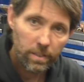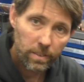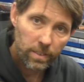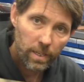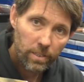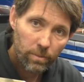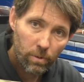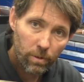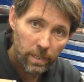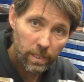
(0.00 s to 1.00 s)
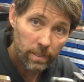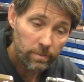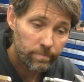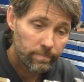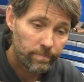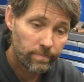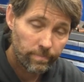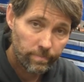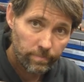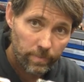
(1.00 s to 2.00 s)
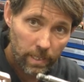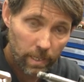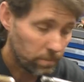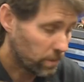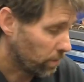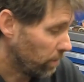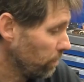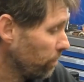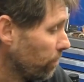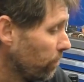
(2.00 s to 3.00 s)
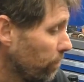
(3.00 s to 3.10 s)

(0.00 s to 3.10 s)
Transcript: This center rod here that comes through